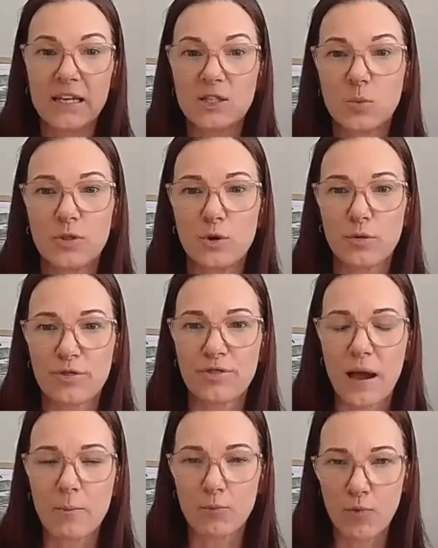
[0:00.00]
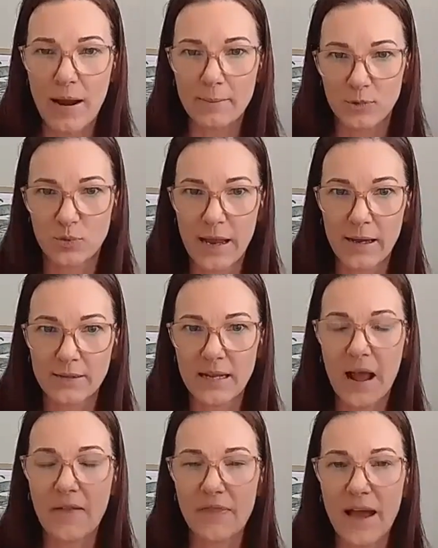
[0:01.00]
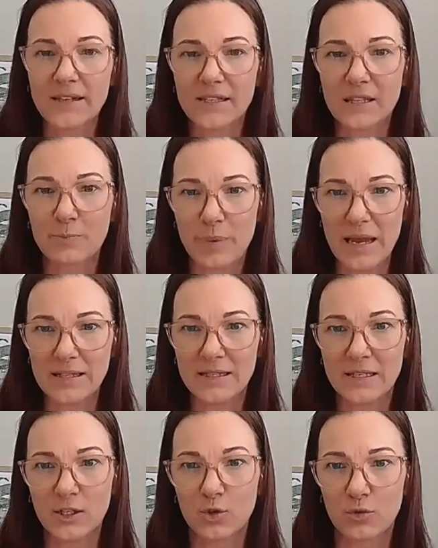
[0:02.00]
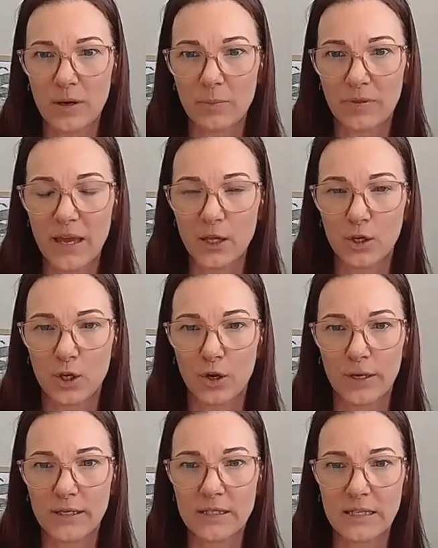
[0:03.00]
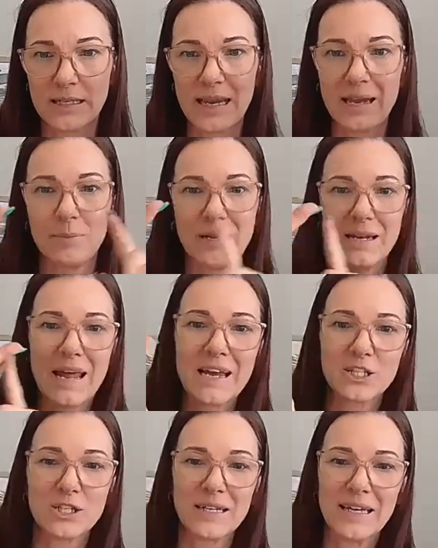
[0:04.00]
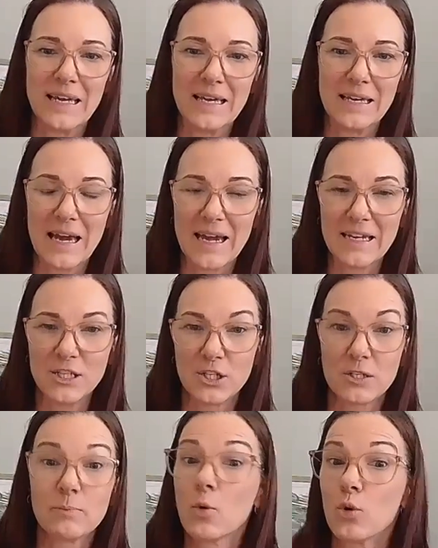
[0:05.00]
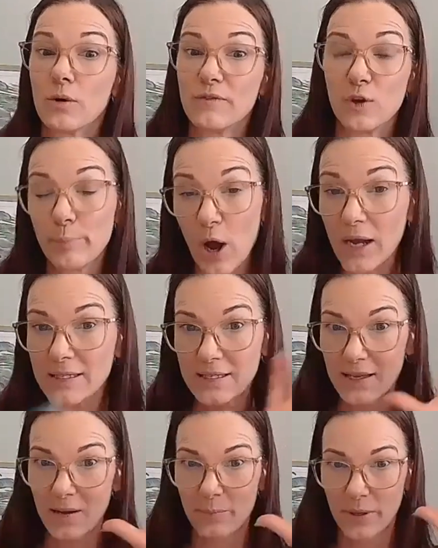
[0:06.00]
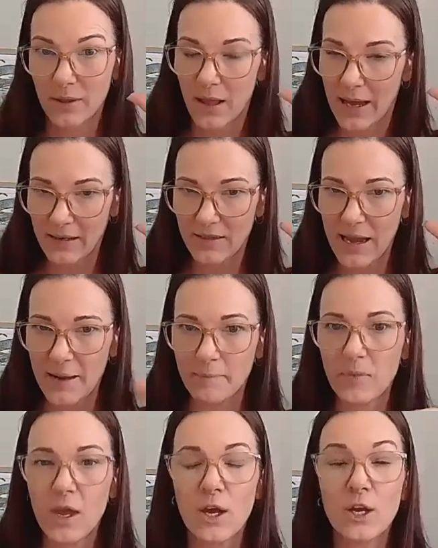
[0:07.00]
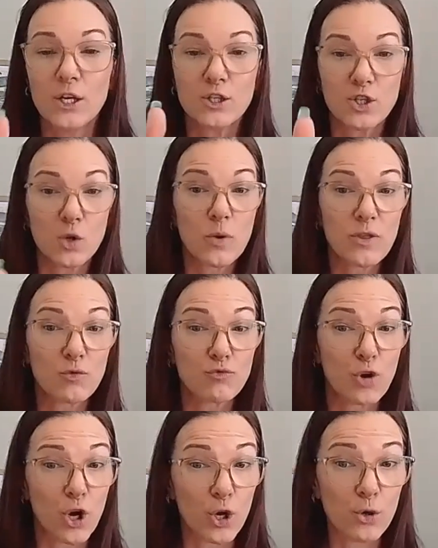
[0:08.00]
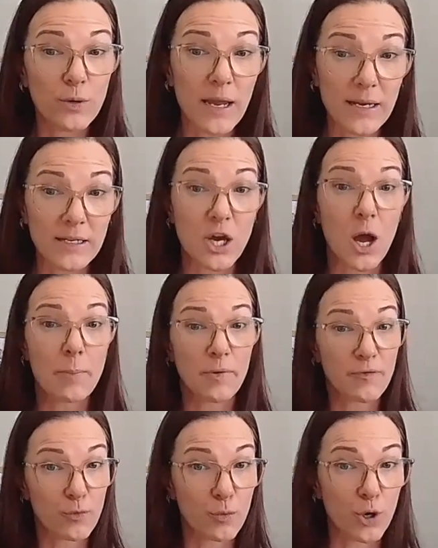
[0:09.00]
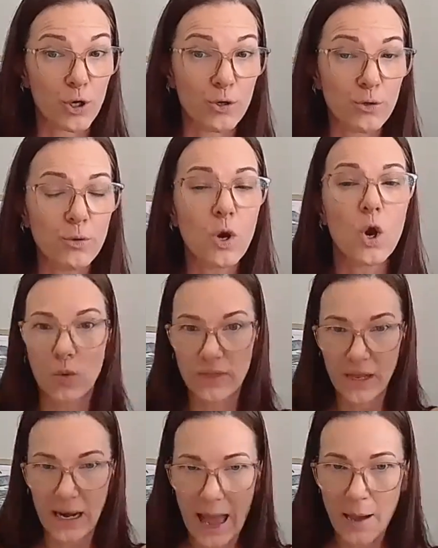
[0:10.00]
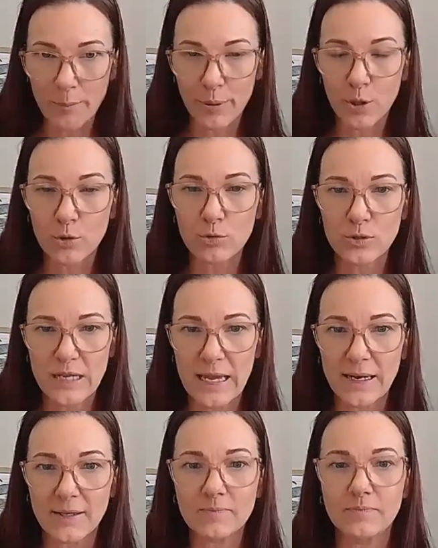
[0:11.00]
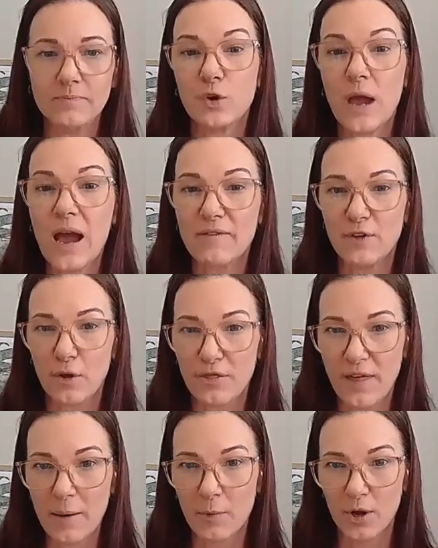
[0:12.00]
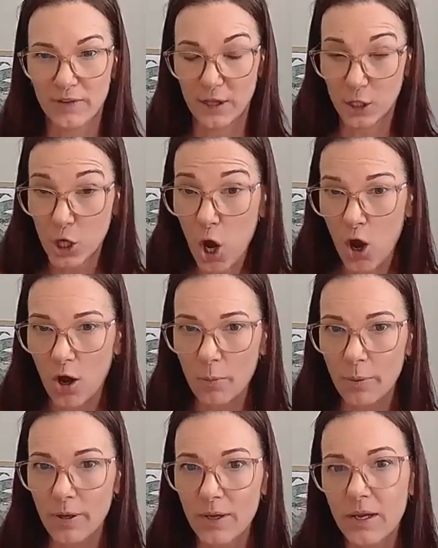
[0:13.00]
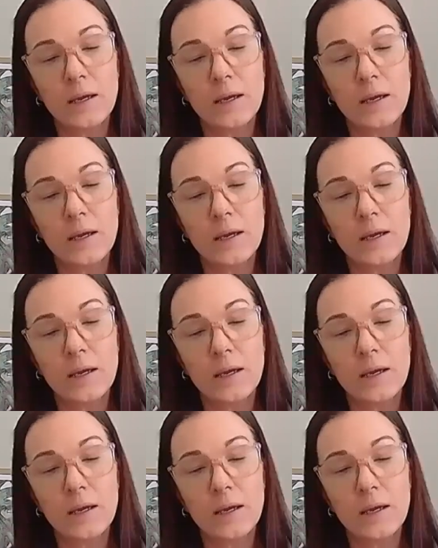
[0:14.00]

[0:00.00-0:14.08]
is with your thumb wrapped round, and that's the best grip that you're going to get, but it actually engages more of your bicep like that. So with a row, any type of row, or with a lat pull down, if you have your thumb over the top,